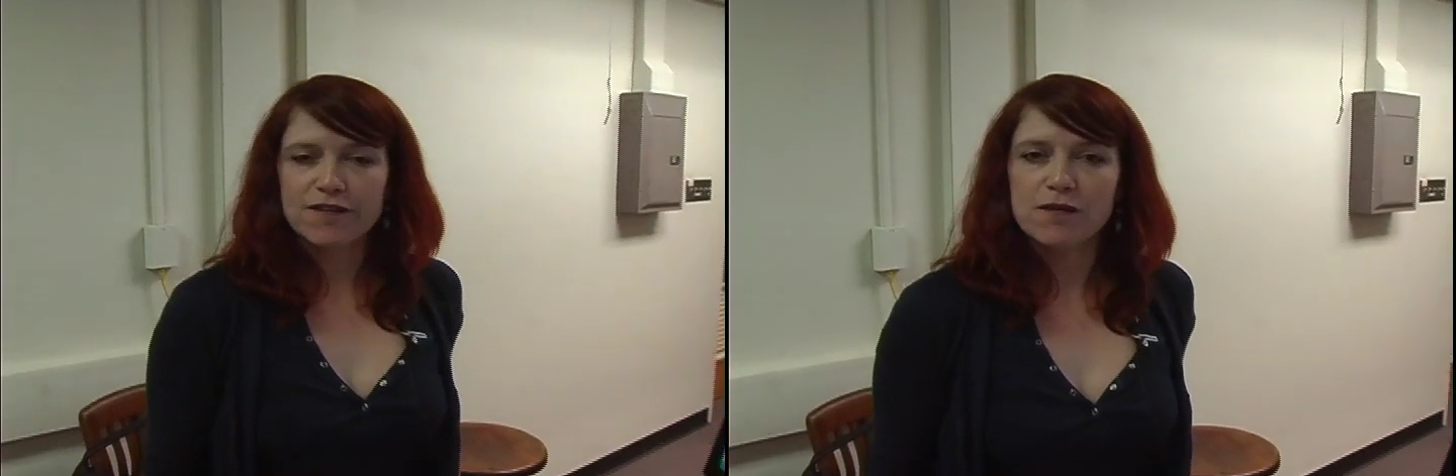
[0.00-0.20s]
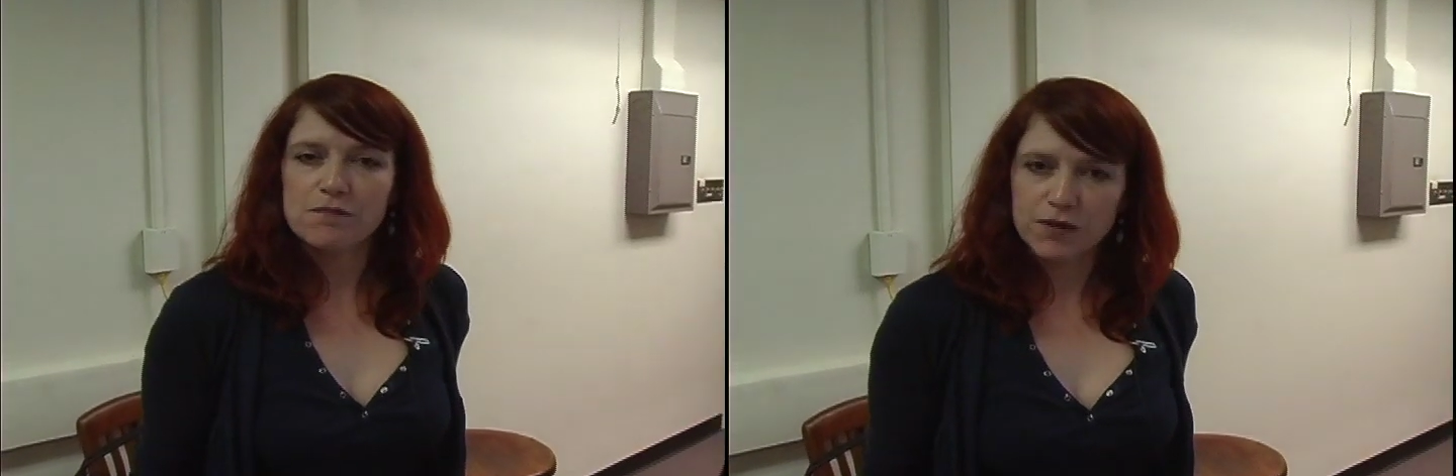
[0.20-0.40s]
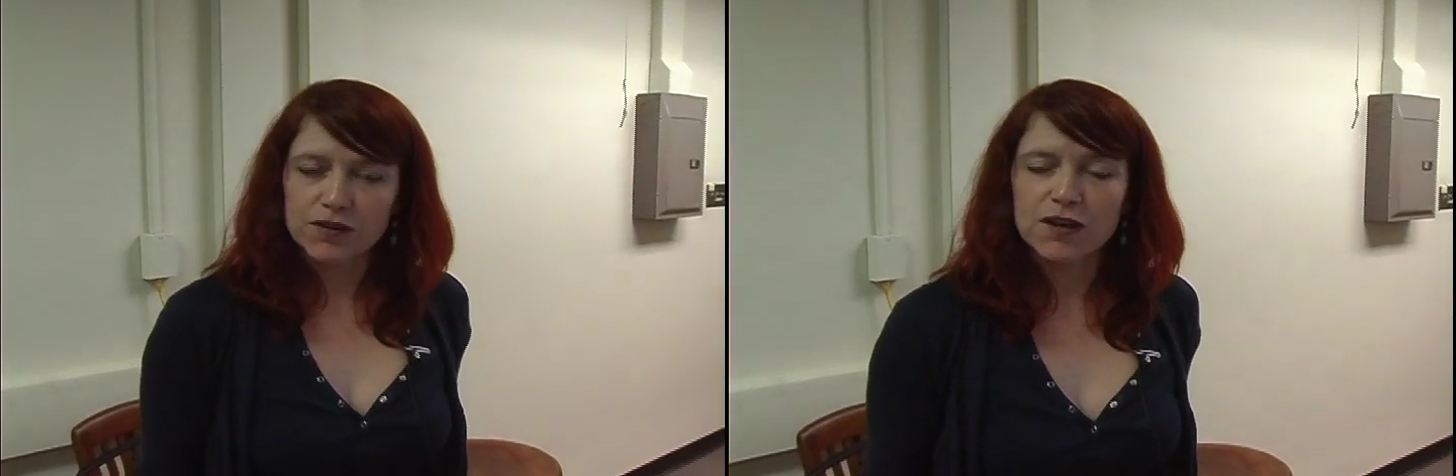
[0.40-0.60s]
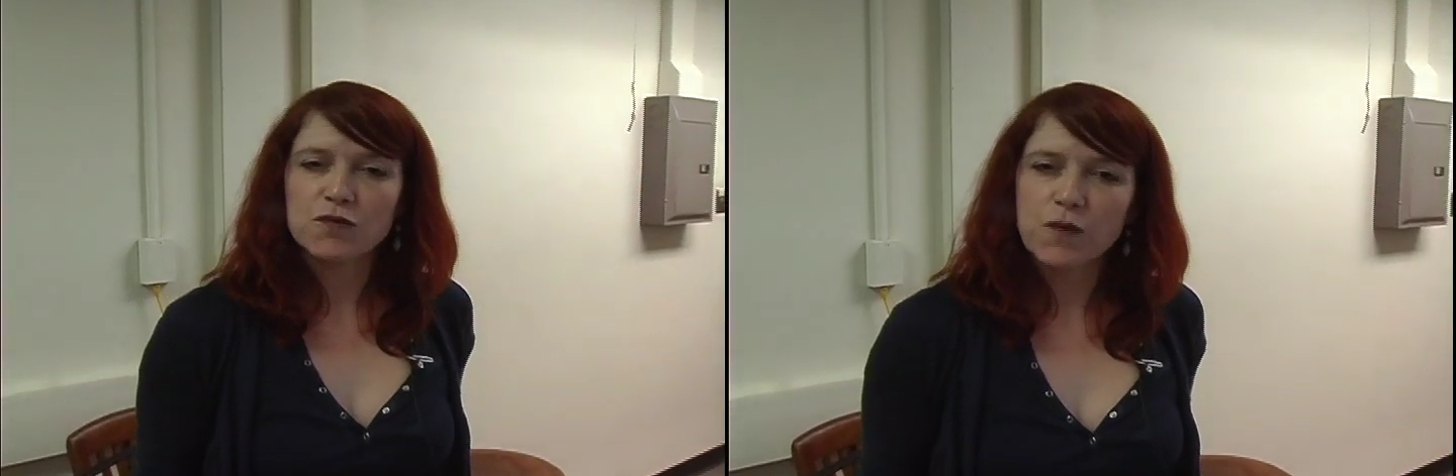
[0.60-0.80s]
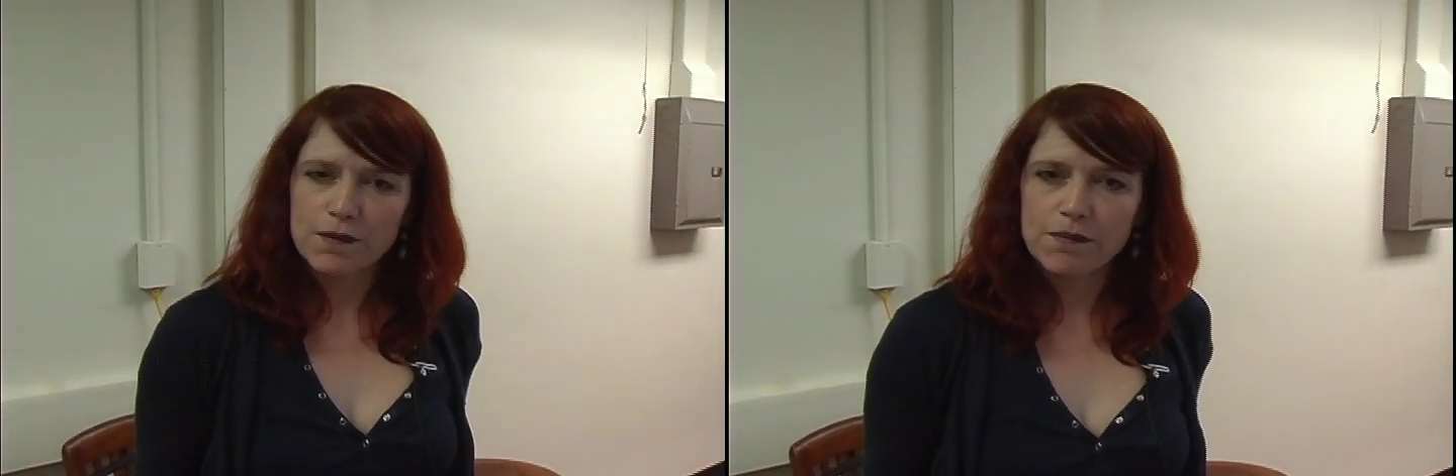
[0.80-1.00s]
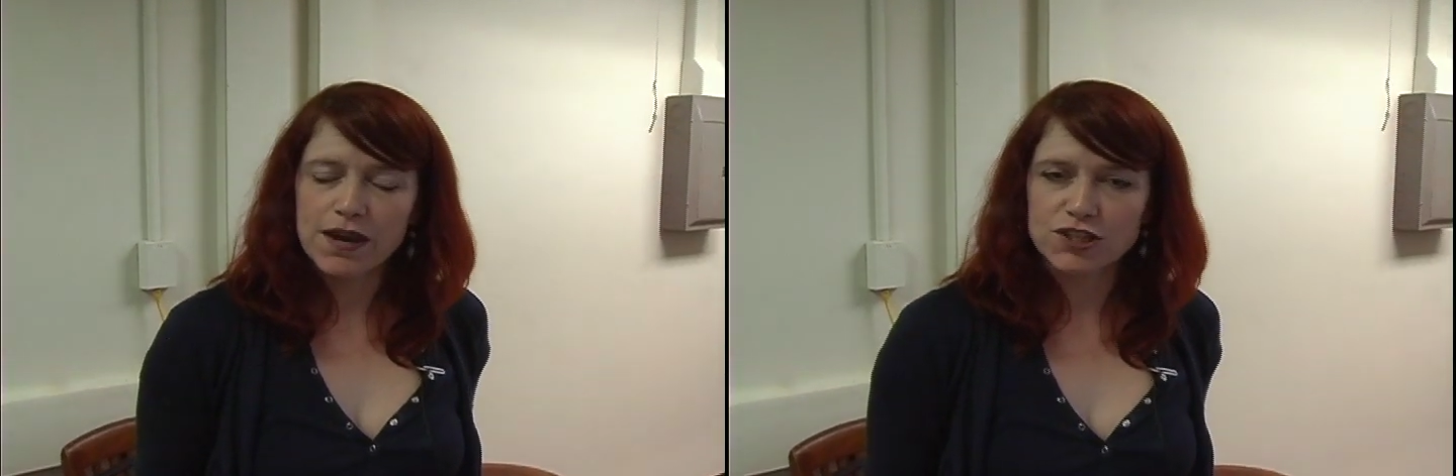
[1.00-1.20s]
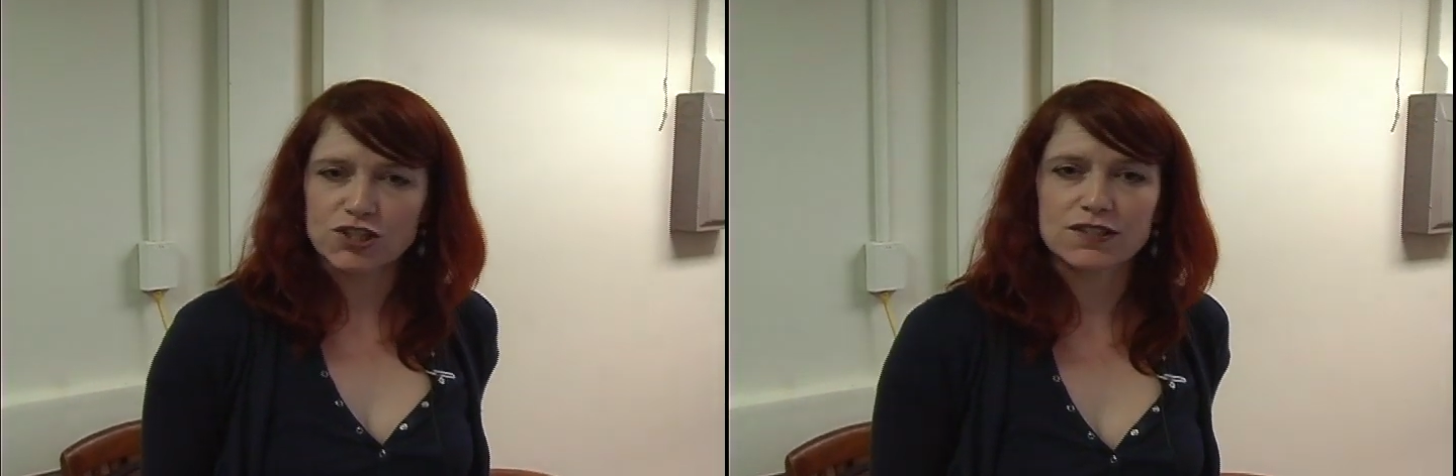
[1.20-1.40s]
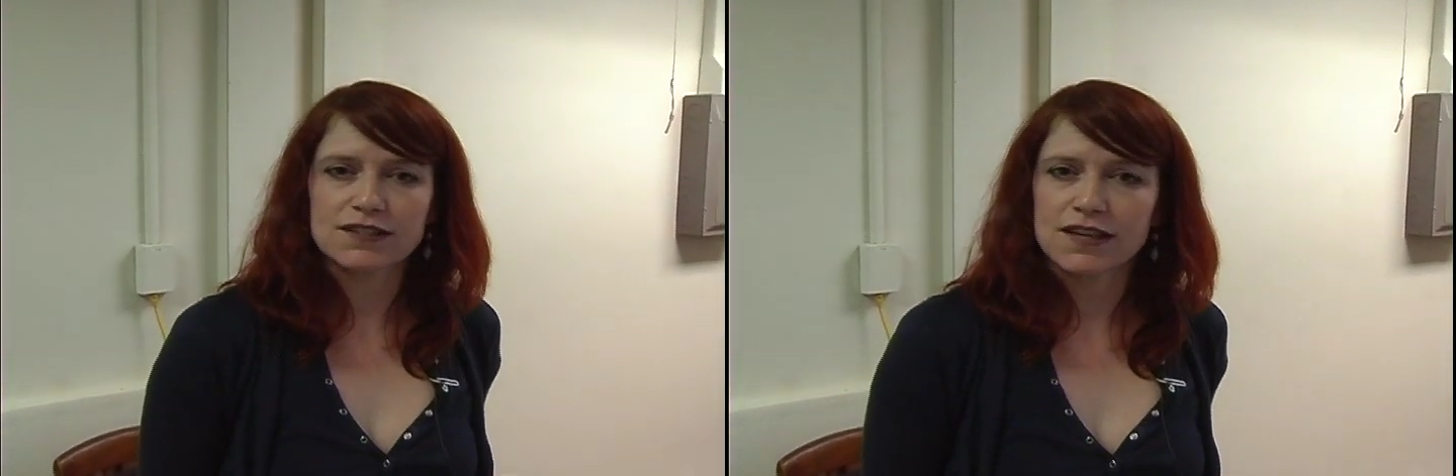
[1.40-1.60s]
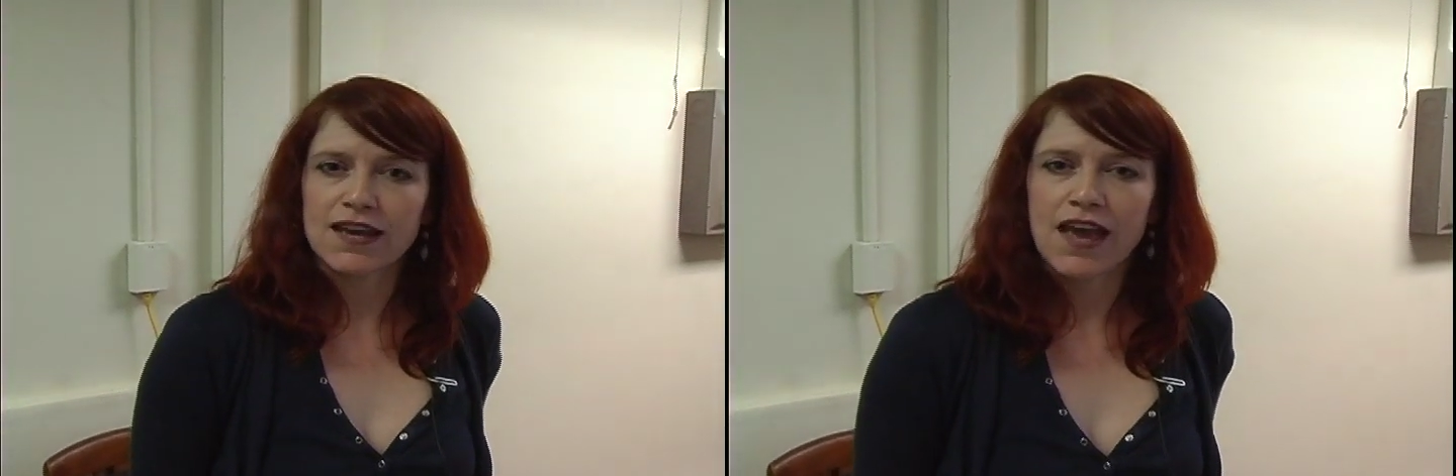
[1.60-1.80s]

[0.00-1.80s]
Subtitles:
million web pages,